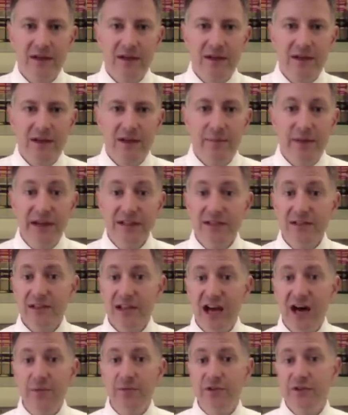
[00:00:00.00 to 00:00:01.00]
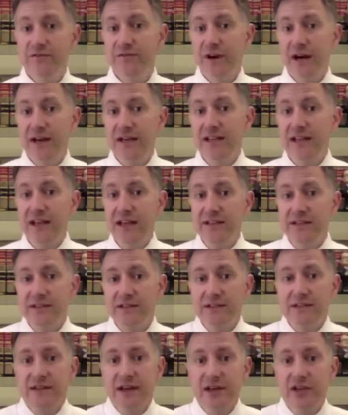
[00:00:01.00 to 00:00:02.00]
It basically helps you find
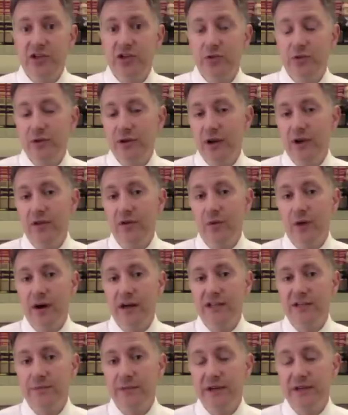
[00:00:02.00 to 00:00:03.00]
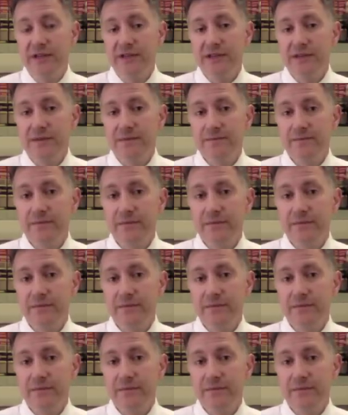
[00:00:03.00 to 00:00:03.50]
cases that you would otherwise miss.